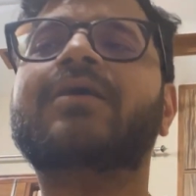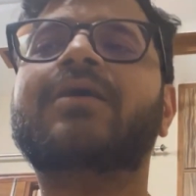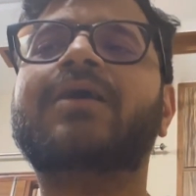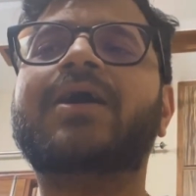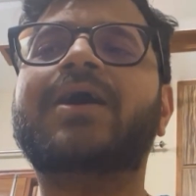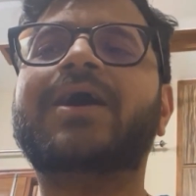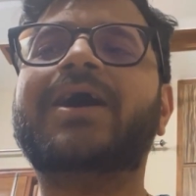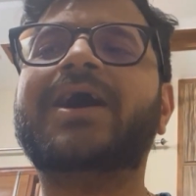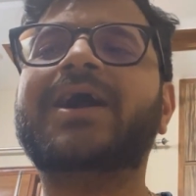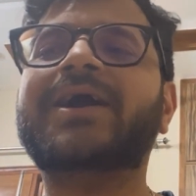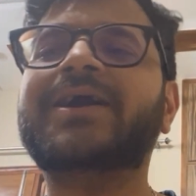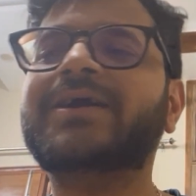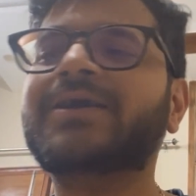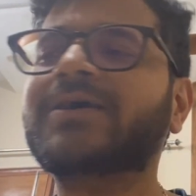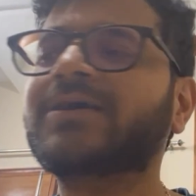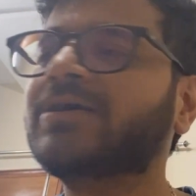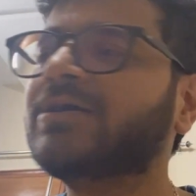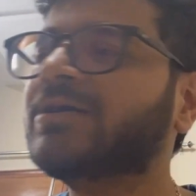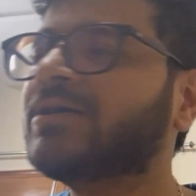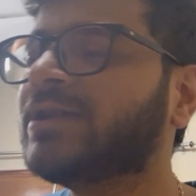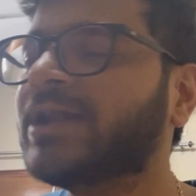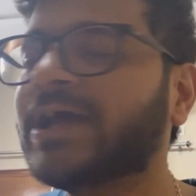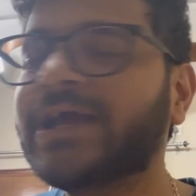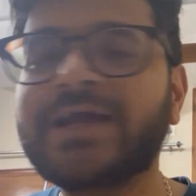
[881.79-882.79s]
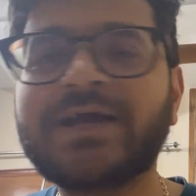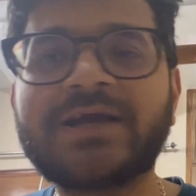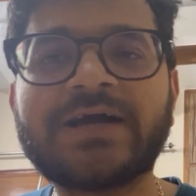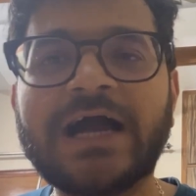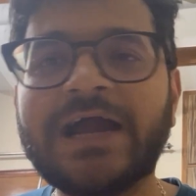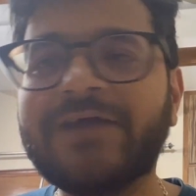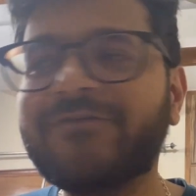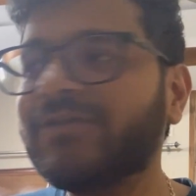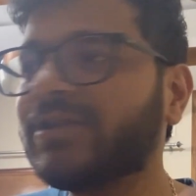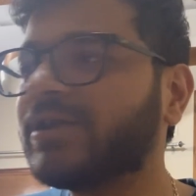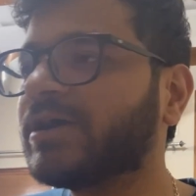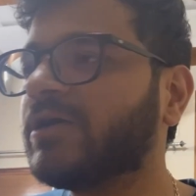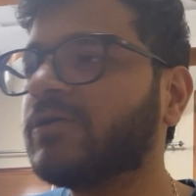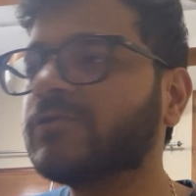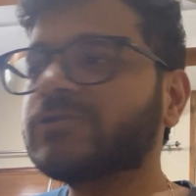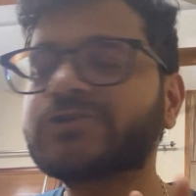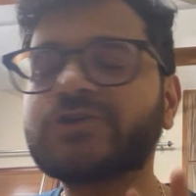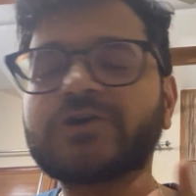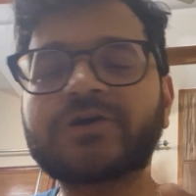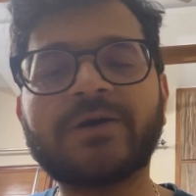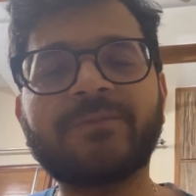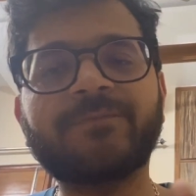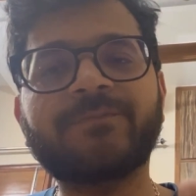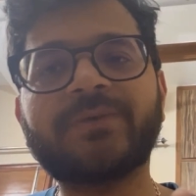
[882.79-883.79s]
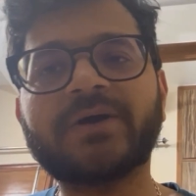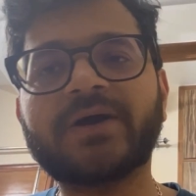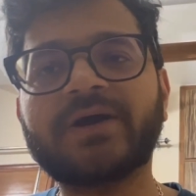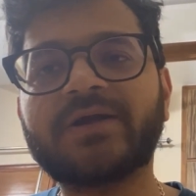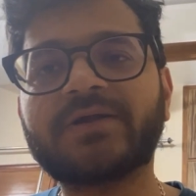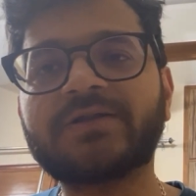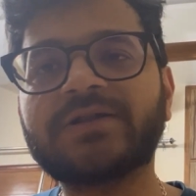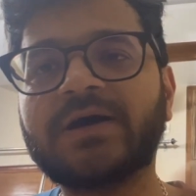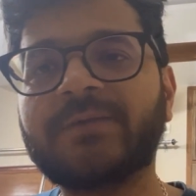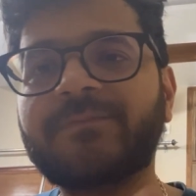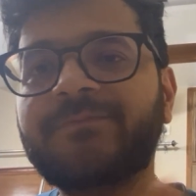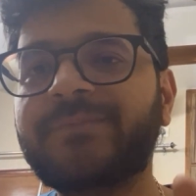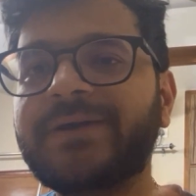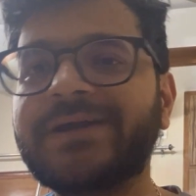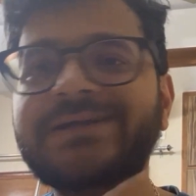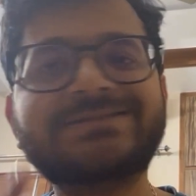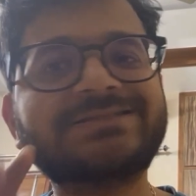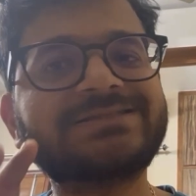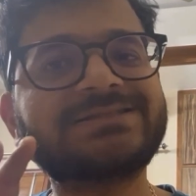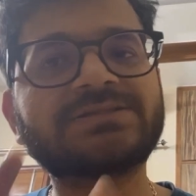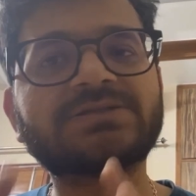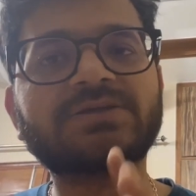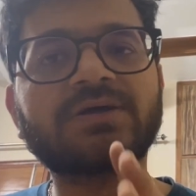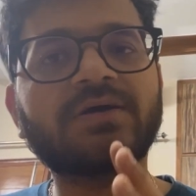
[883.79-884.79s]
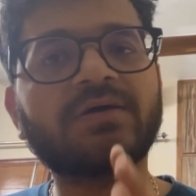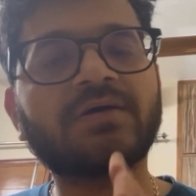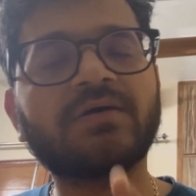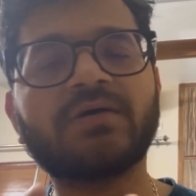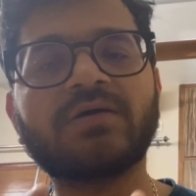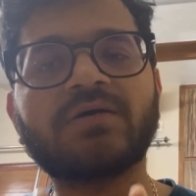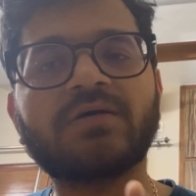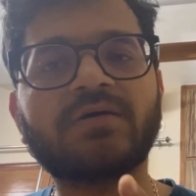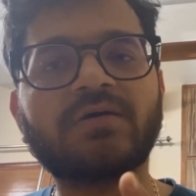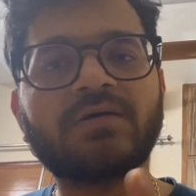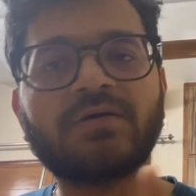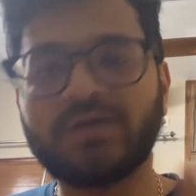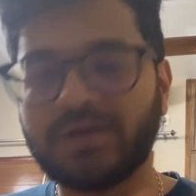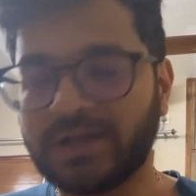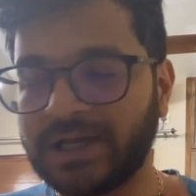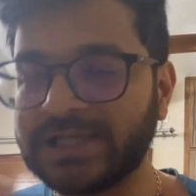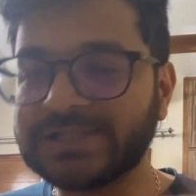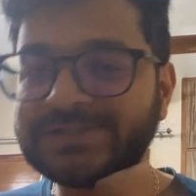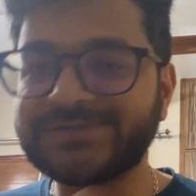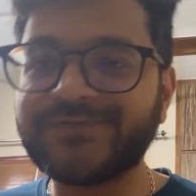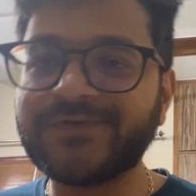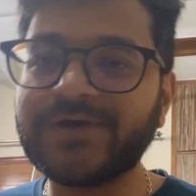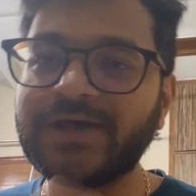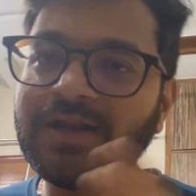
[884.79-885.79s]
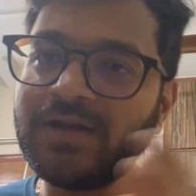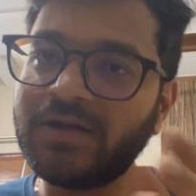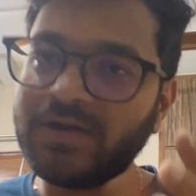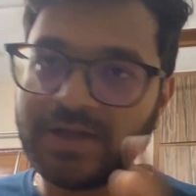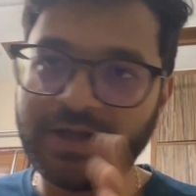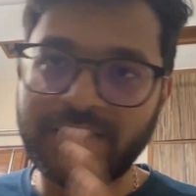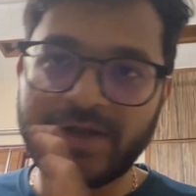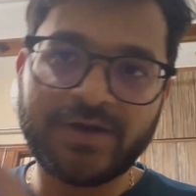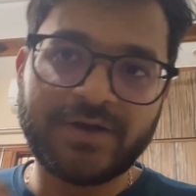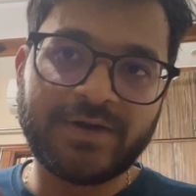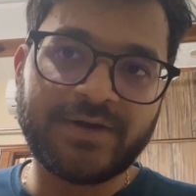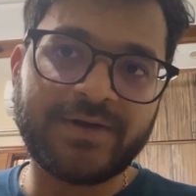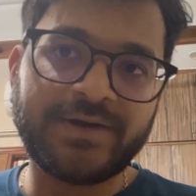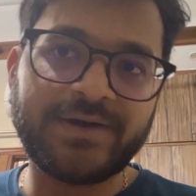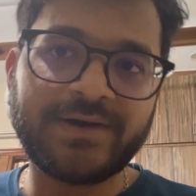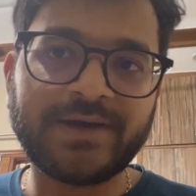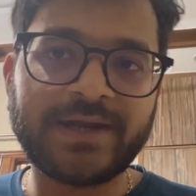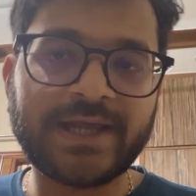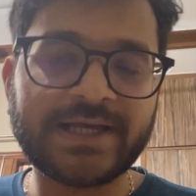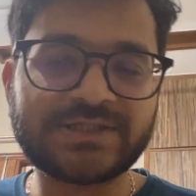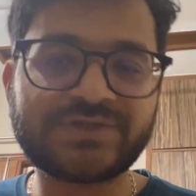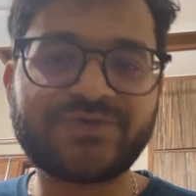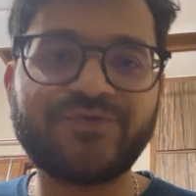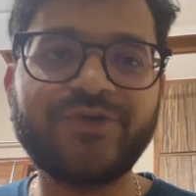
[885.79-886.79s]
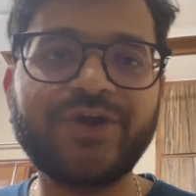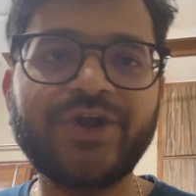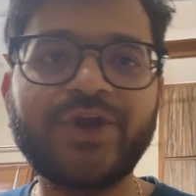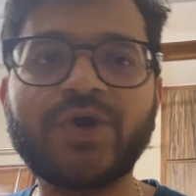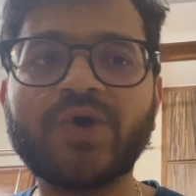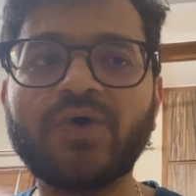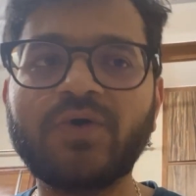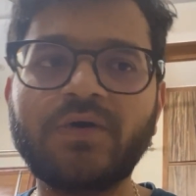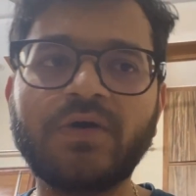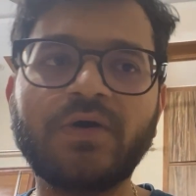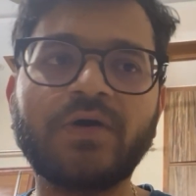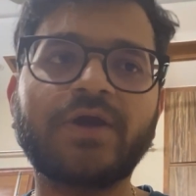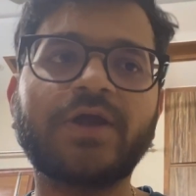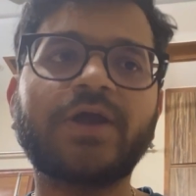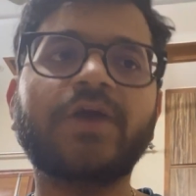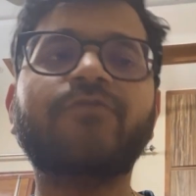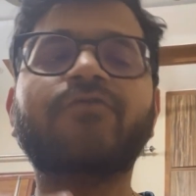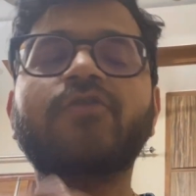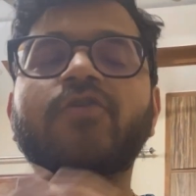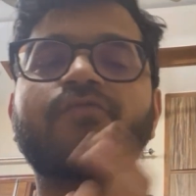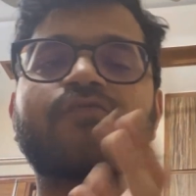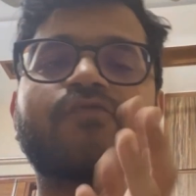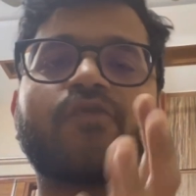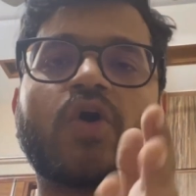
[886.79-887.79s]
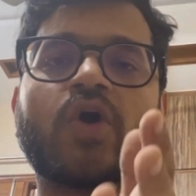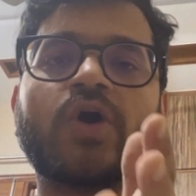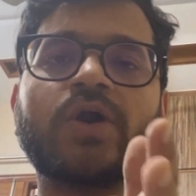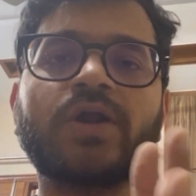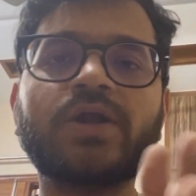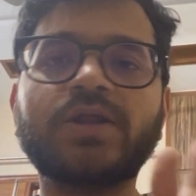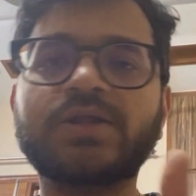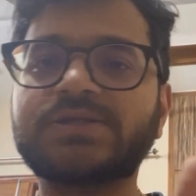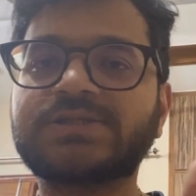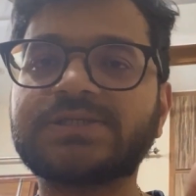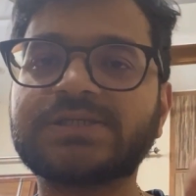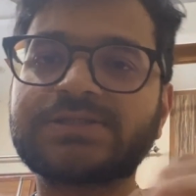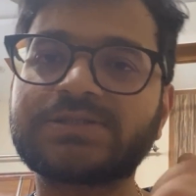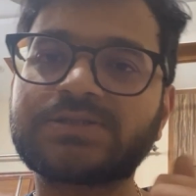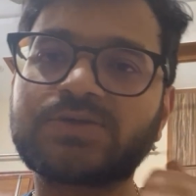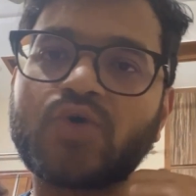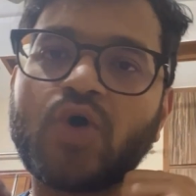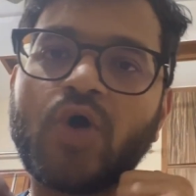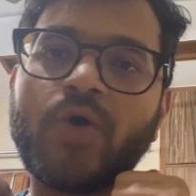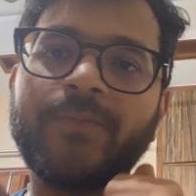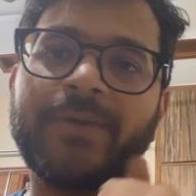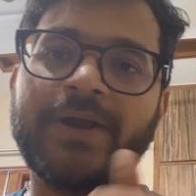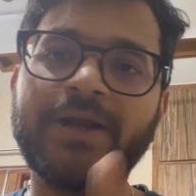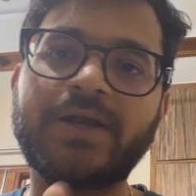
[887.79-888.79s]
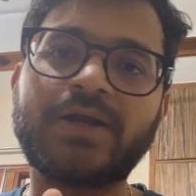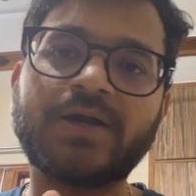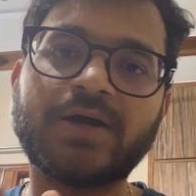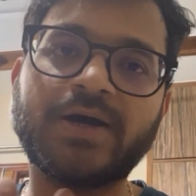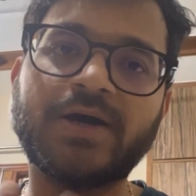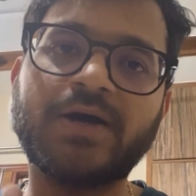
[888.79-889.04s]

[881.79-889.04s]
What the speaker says: And I will also compare the bits as well in next video. If you want, just comment